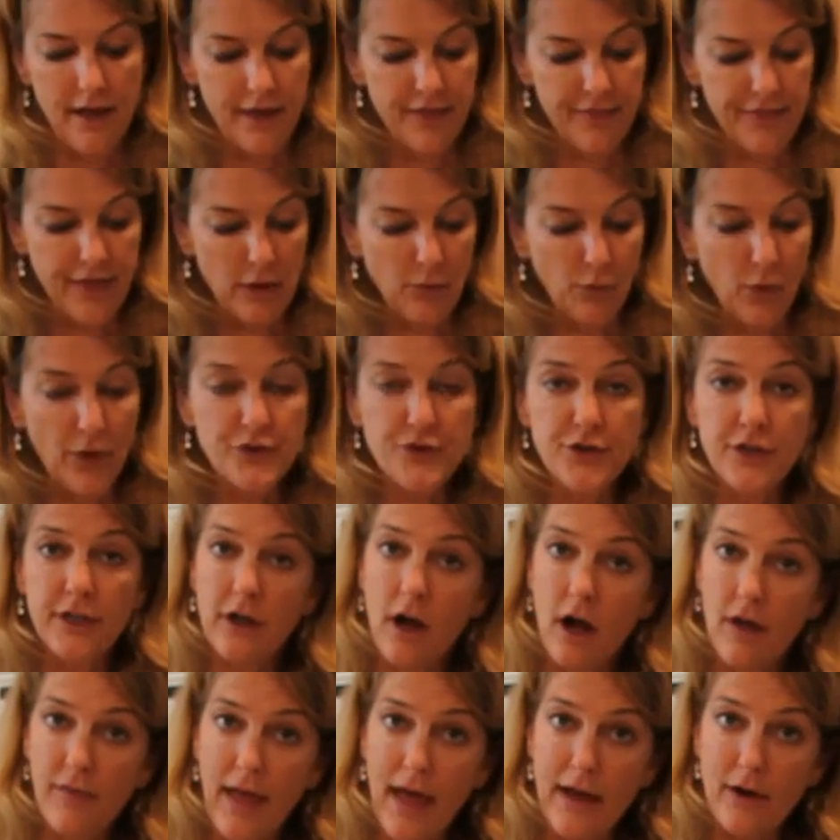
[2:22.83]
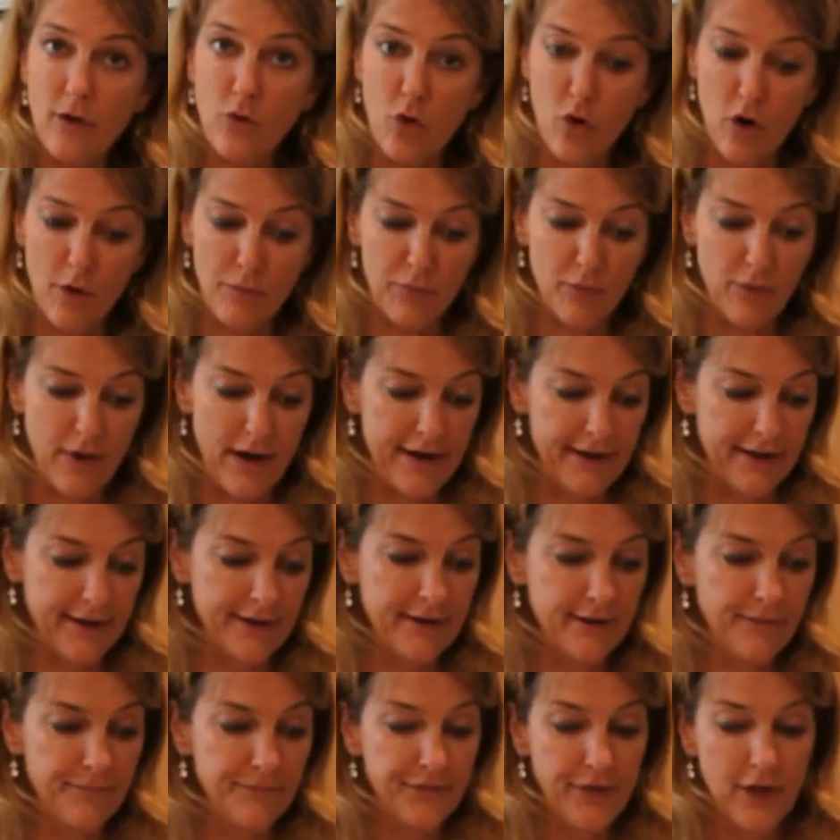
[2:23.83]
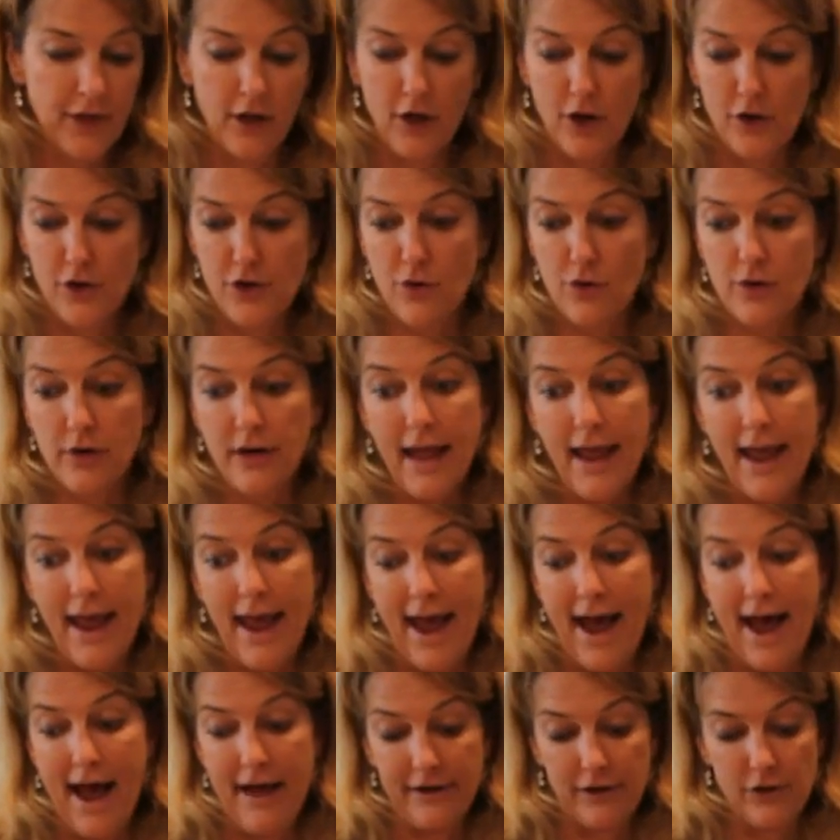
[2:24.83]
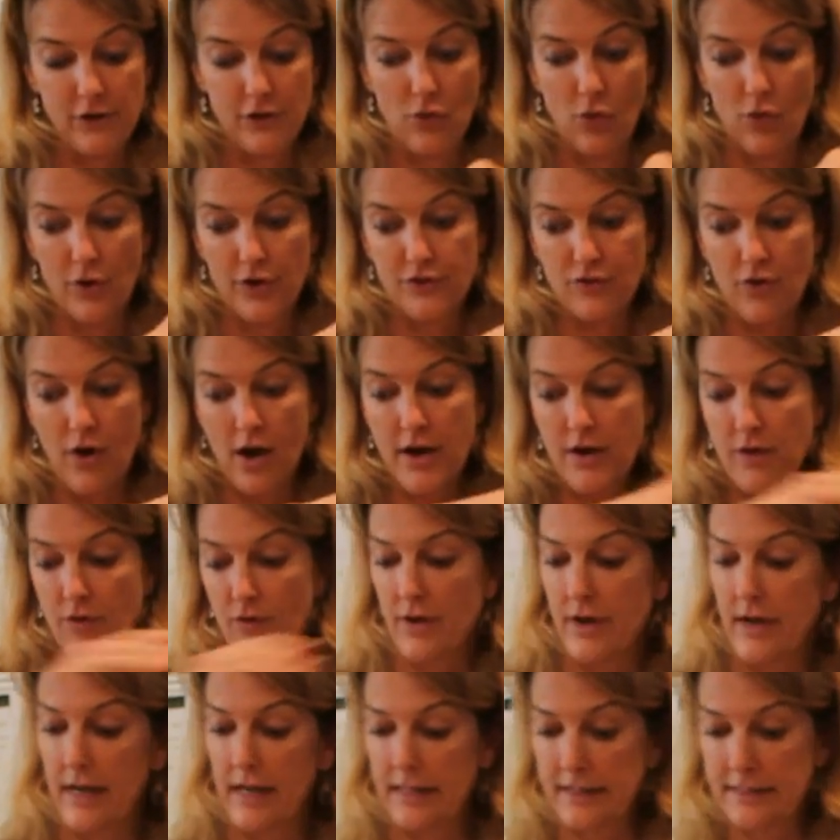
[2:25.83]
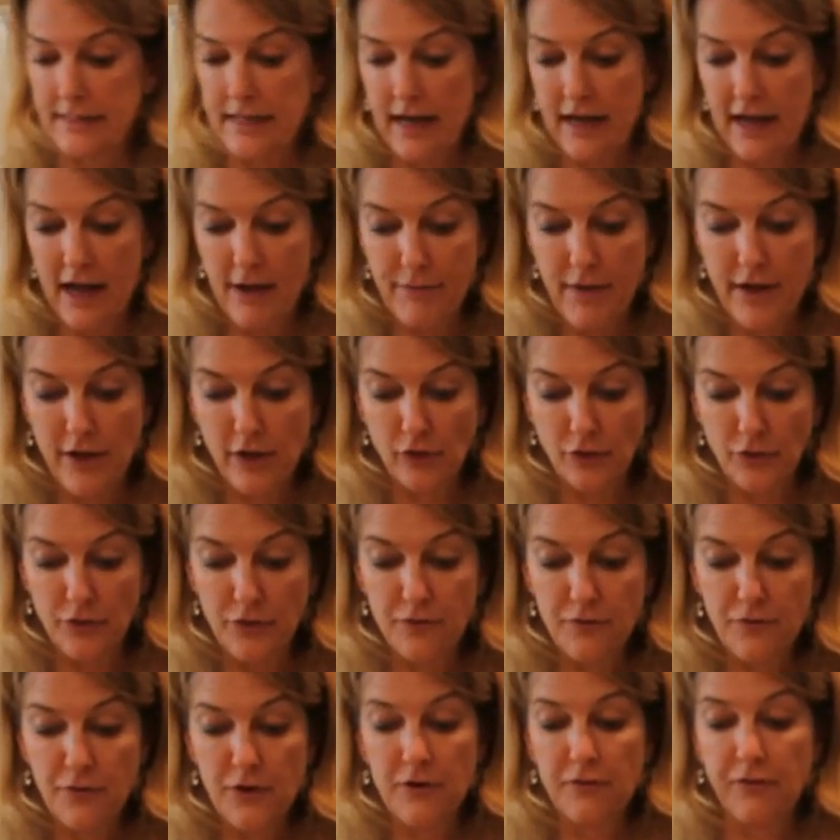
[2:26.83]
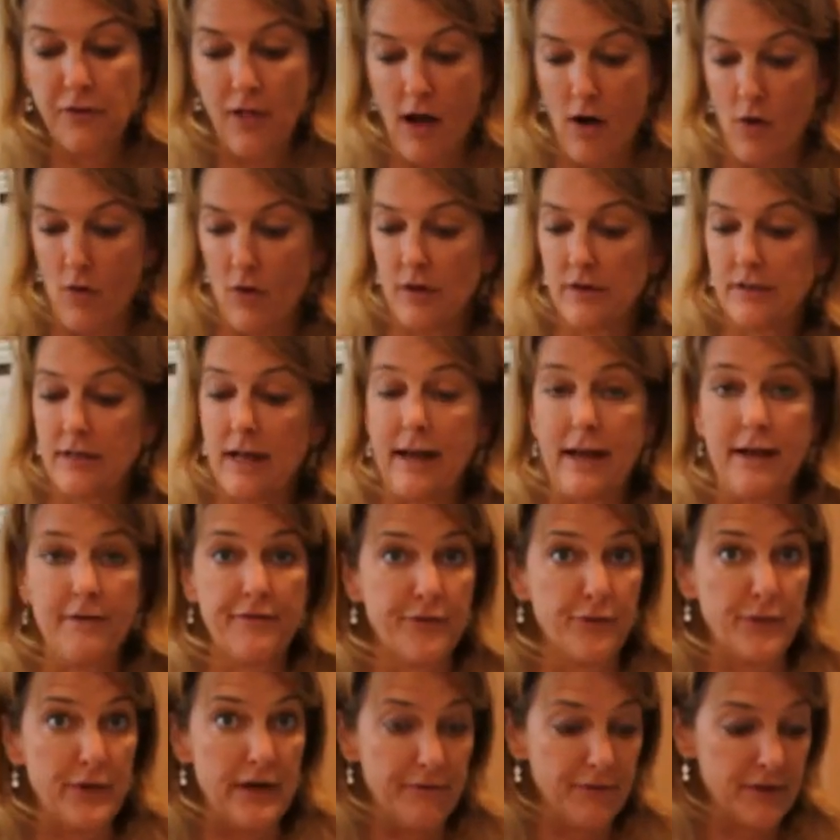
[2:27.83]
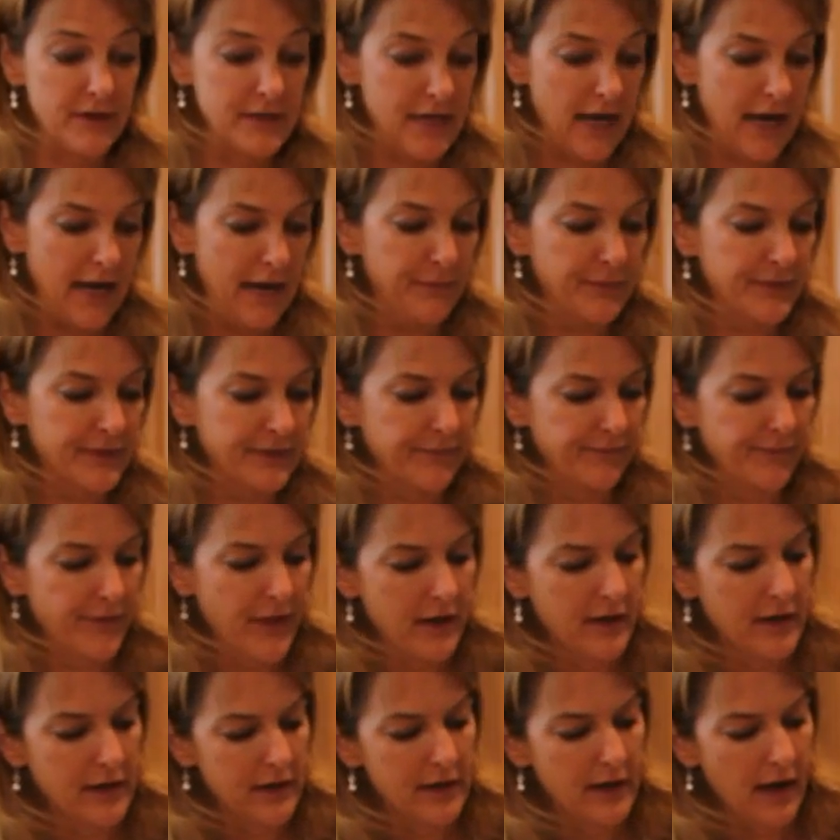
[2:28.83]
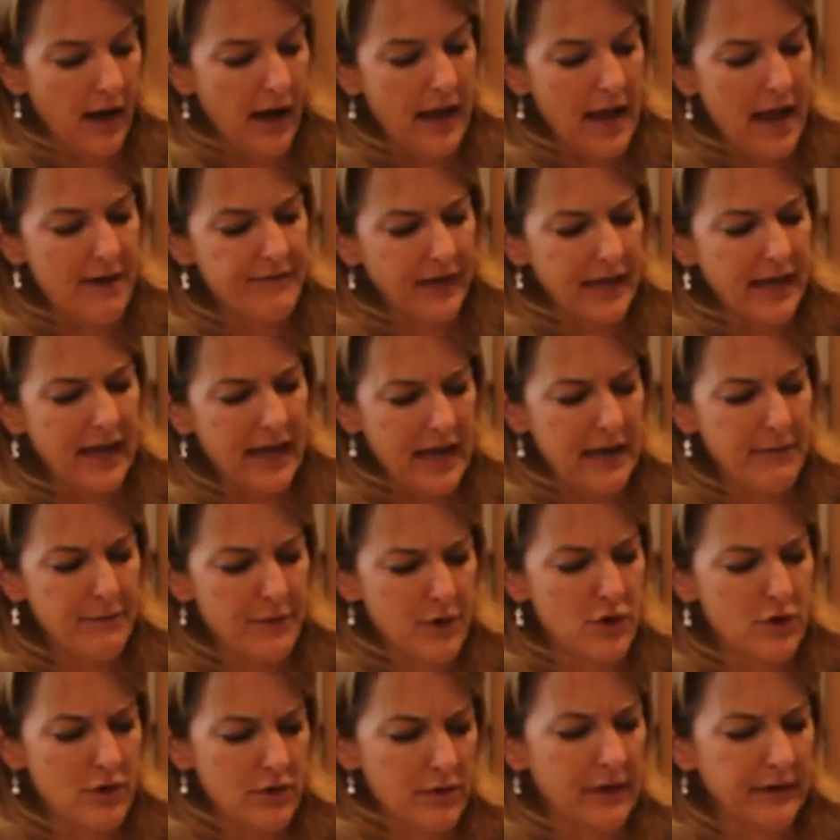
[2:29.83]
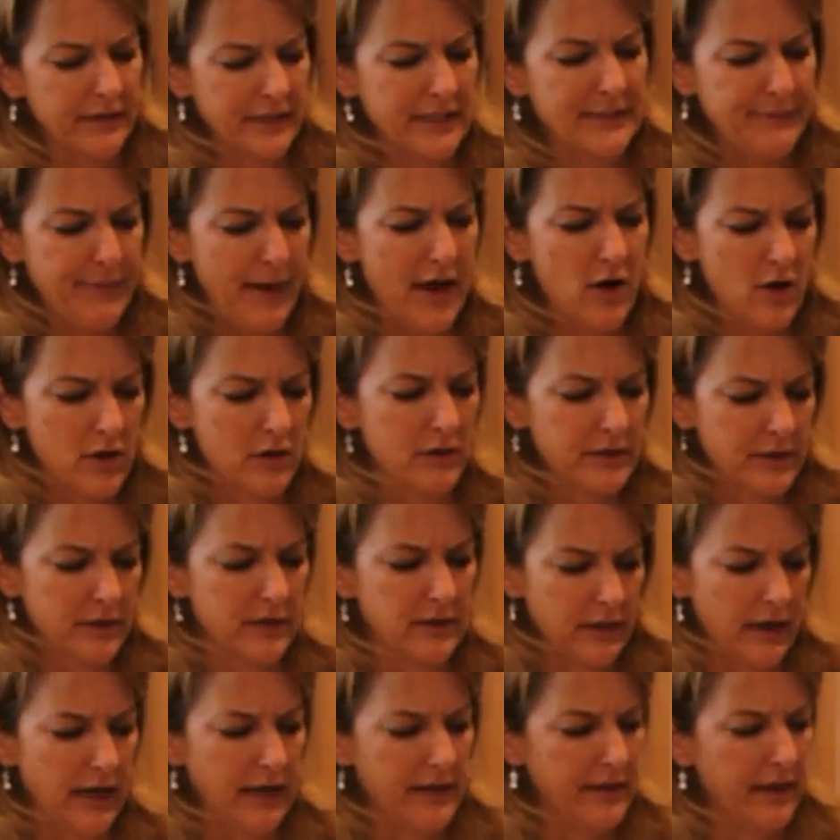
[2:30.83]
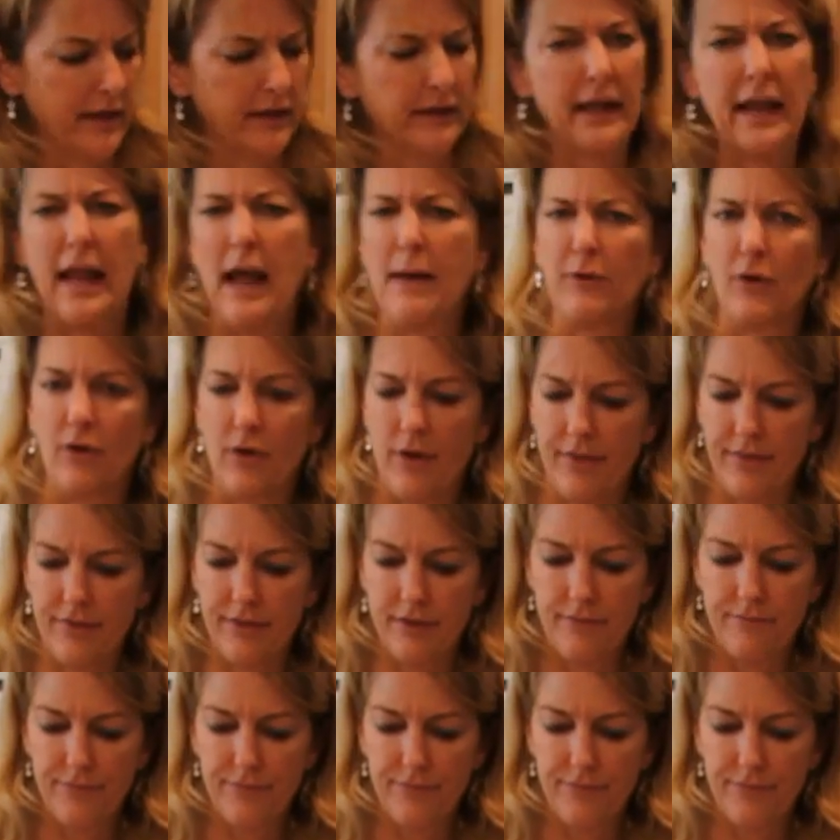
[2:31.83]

Then once you get all that incorporated, you're going to add your dry ingredients. I have my gluten-free flours. I have 3 different types. I have a Kamut, a Spelt, and I think an Amaranth.